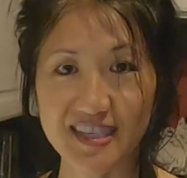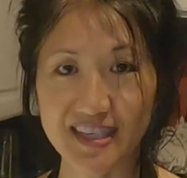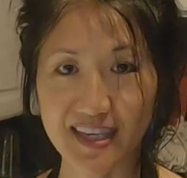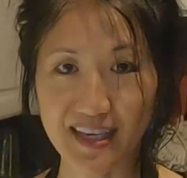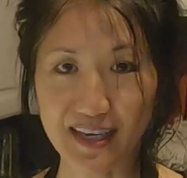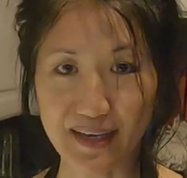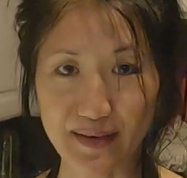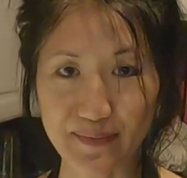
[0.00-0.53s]

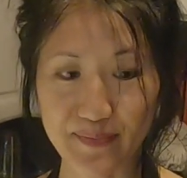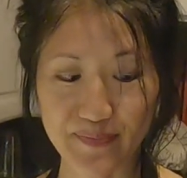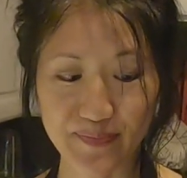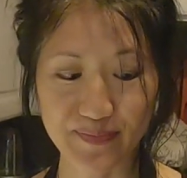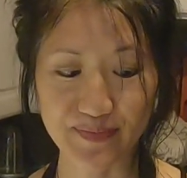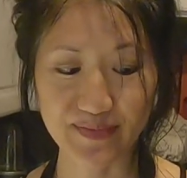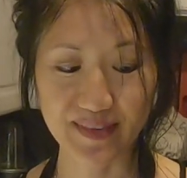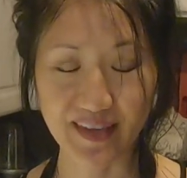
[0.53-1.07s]
tea.
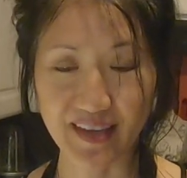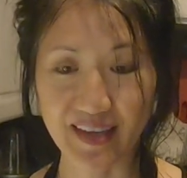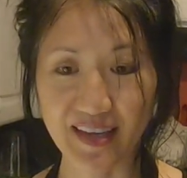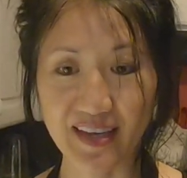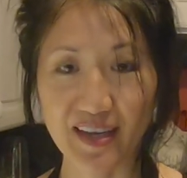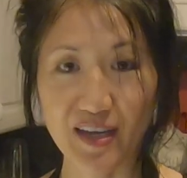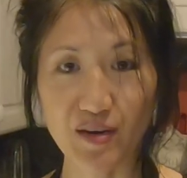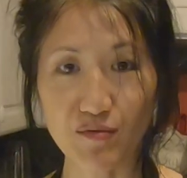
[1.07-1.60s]

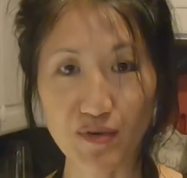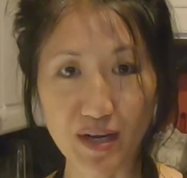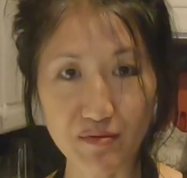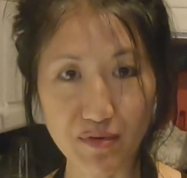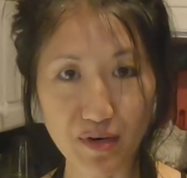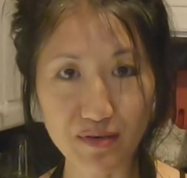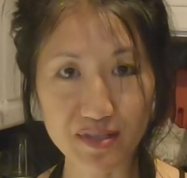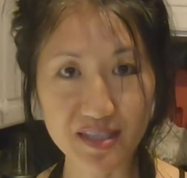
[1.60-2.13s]
Red
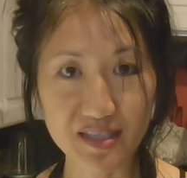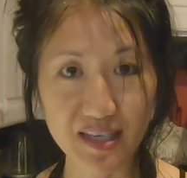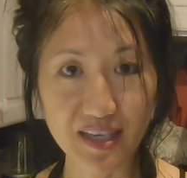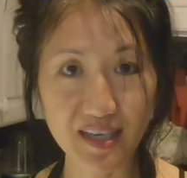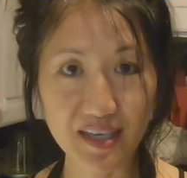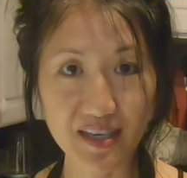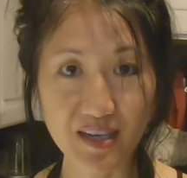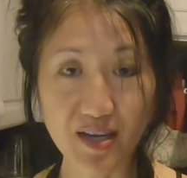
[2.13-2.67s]
rose
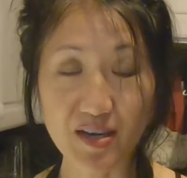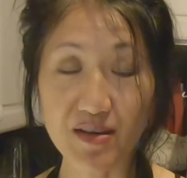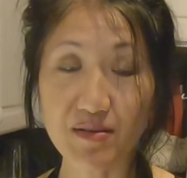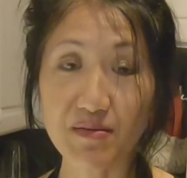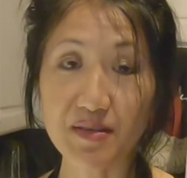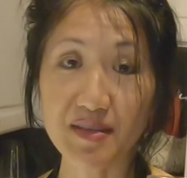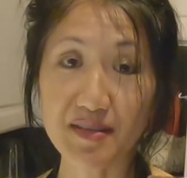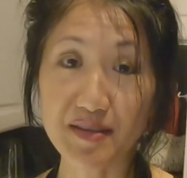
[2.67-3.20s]
tea
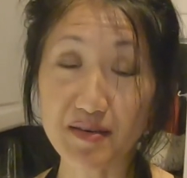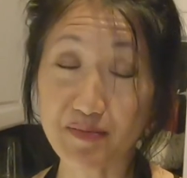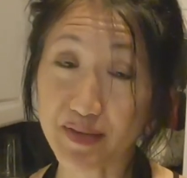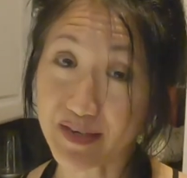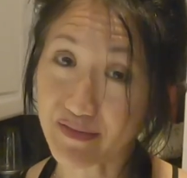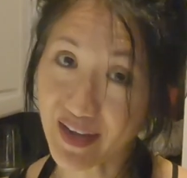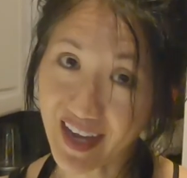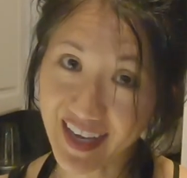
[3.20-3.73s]
with a little bit
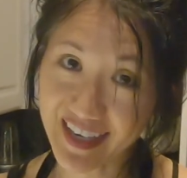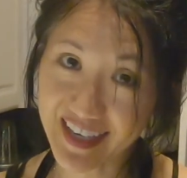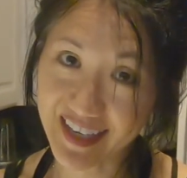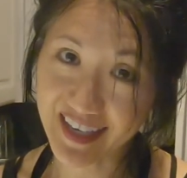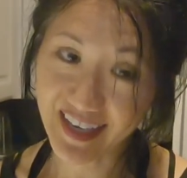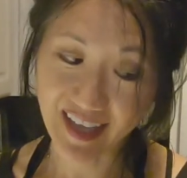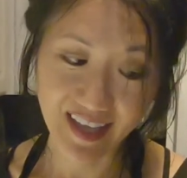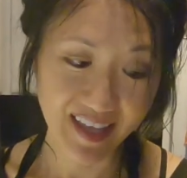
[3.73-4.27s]
of
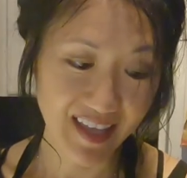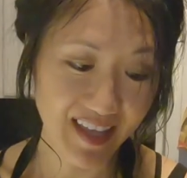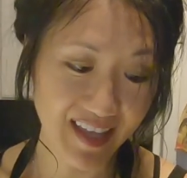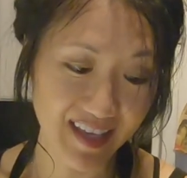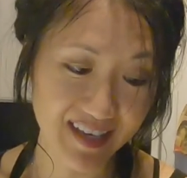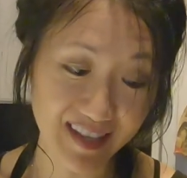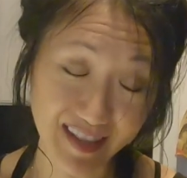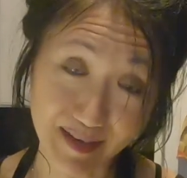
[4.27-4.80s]
honey
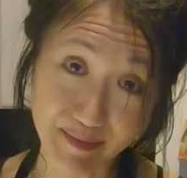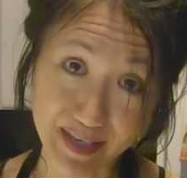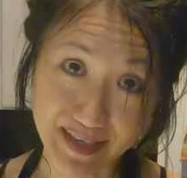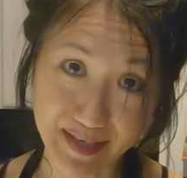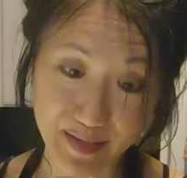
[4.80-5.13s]
and lemon.